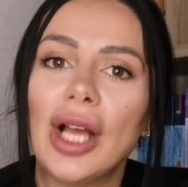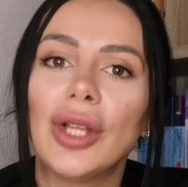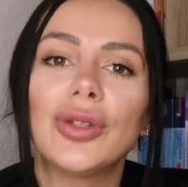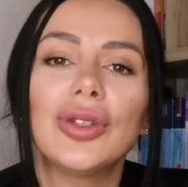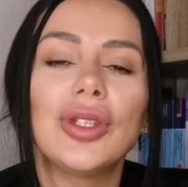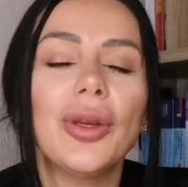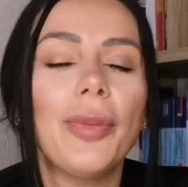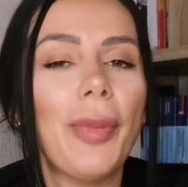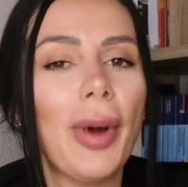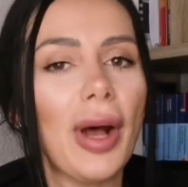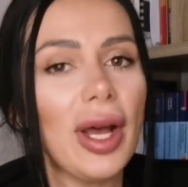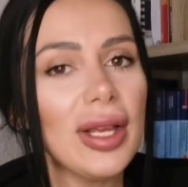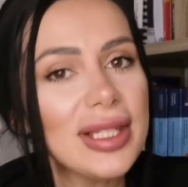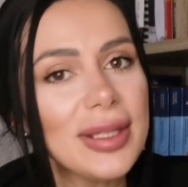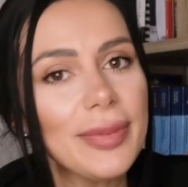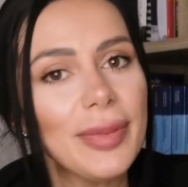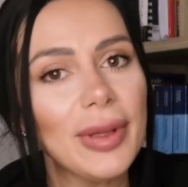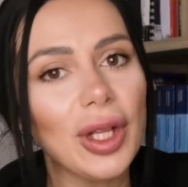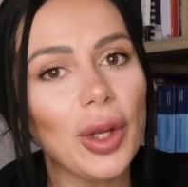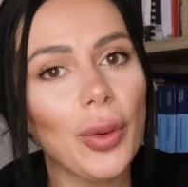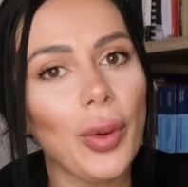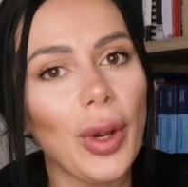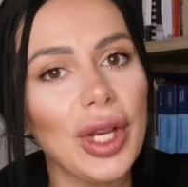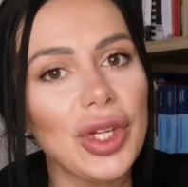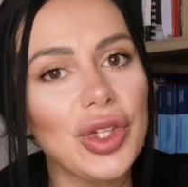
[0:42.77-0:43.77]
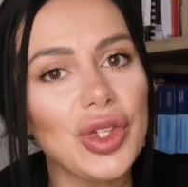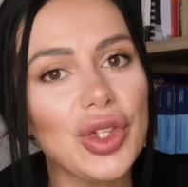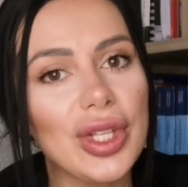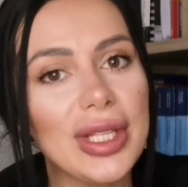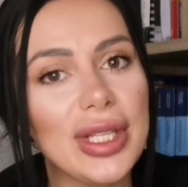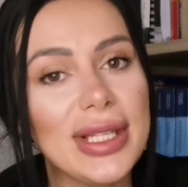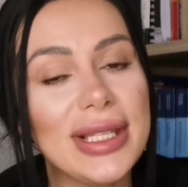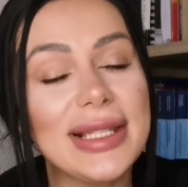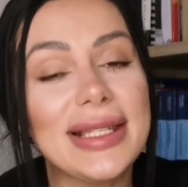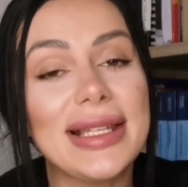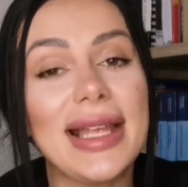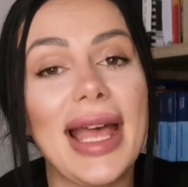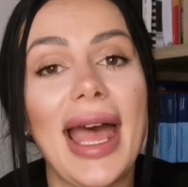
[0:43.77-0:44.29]
to the possible
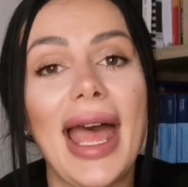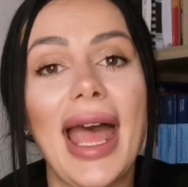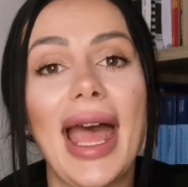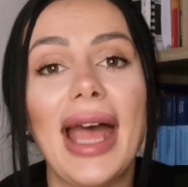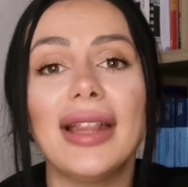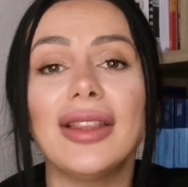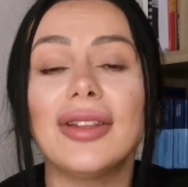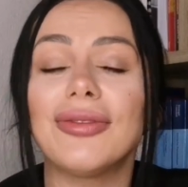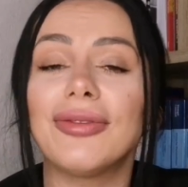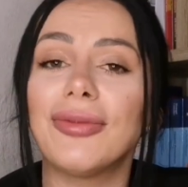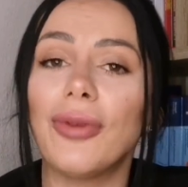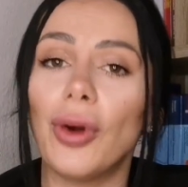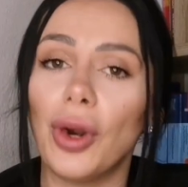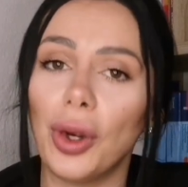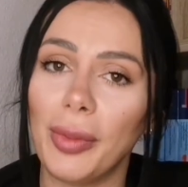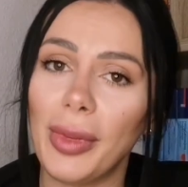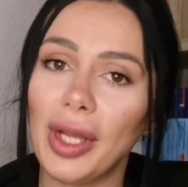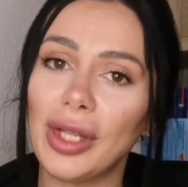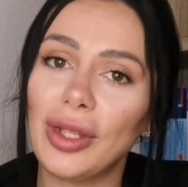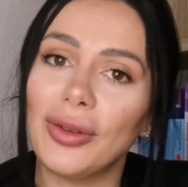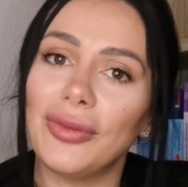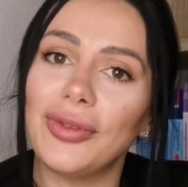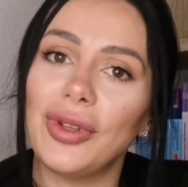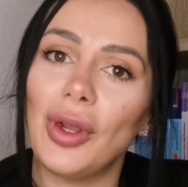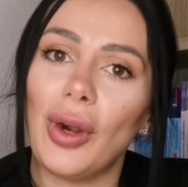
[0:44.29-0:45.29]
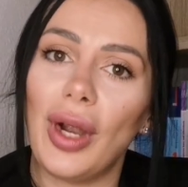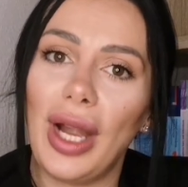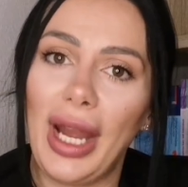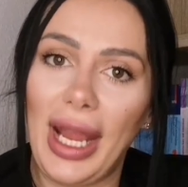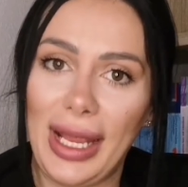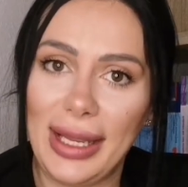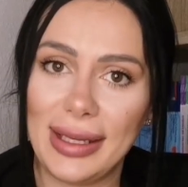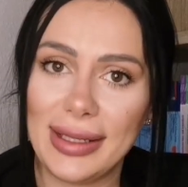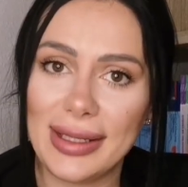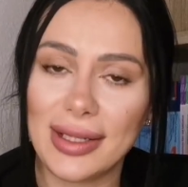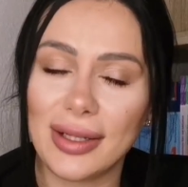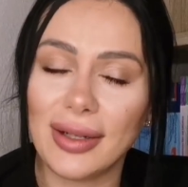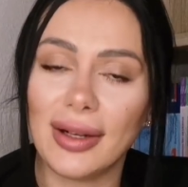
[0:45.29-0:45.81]
questions and the format of your
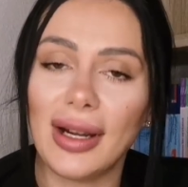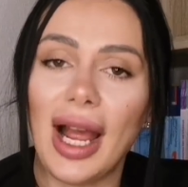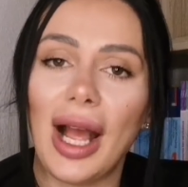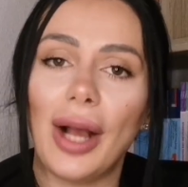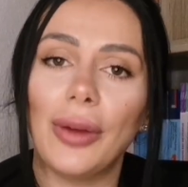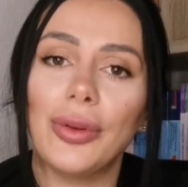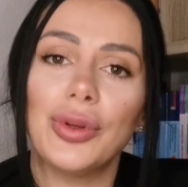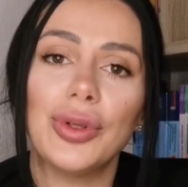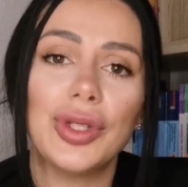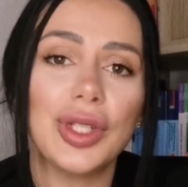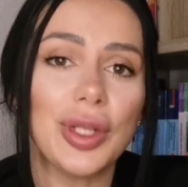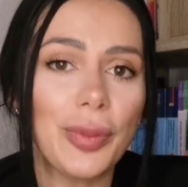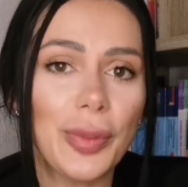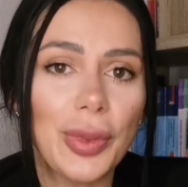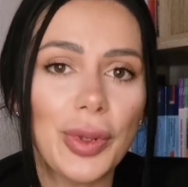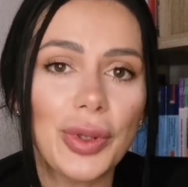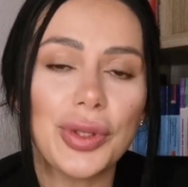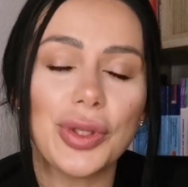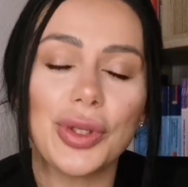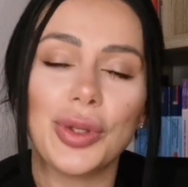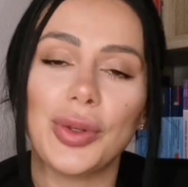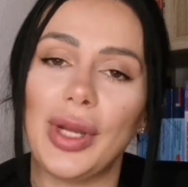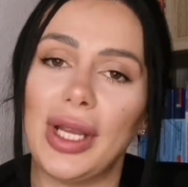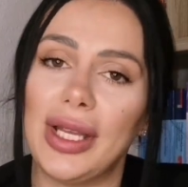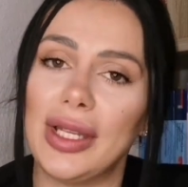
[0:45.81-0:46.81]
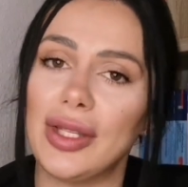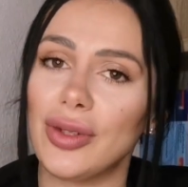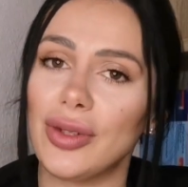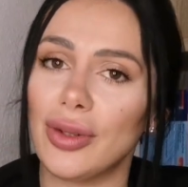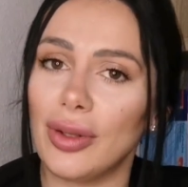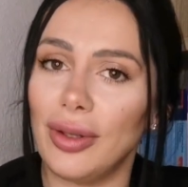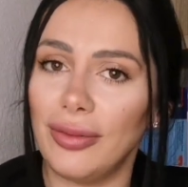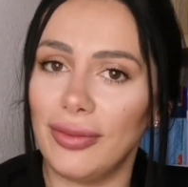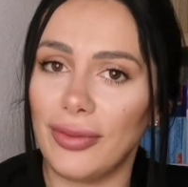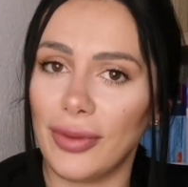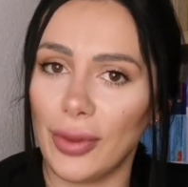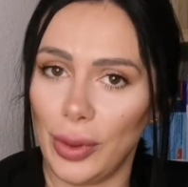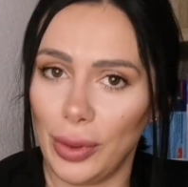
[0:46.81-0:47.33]
answer, how you're supposed to answer
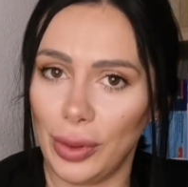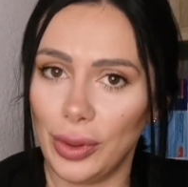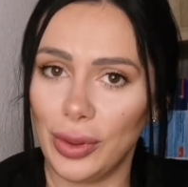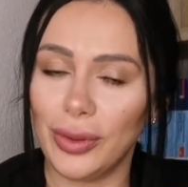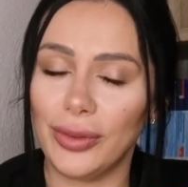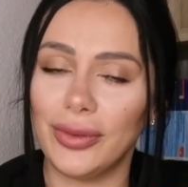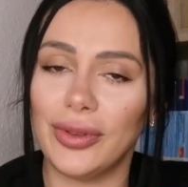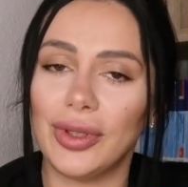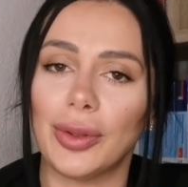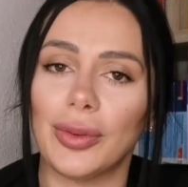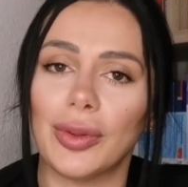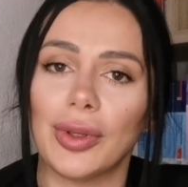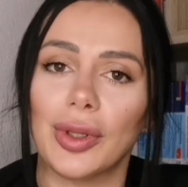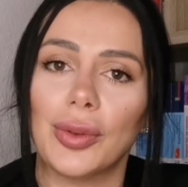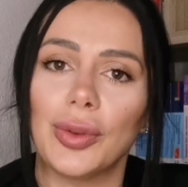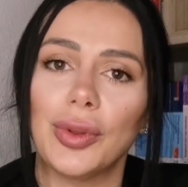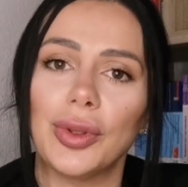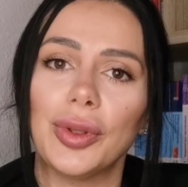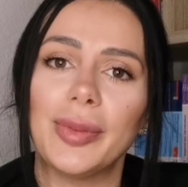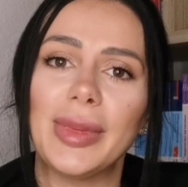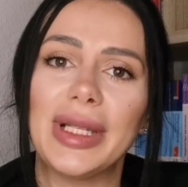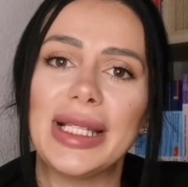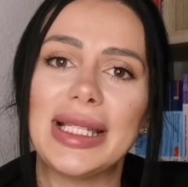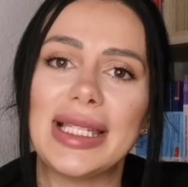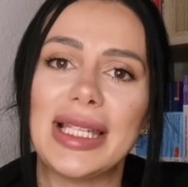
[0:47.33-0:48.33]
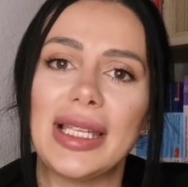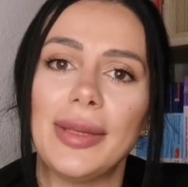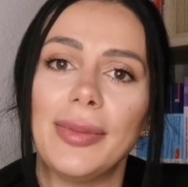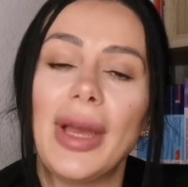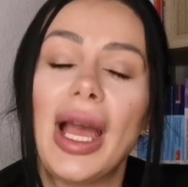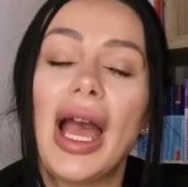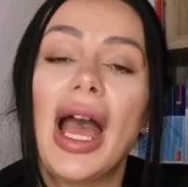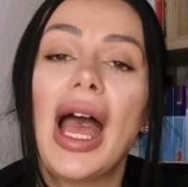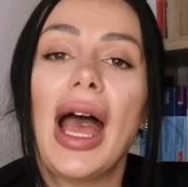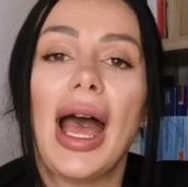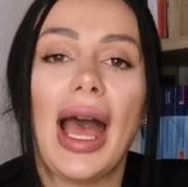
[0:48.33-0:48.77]
in front of the recruitment team,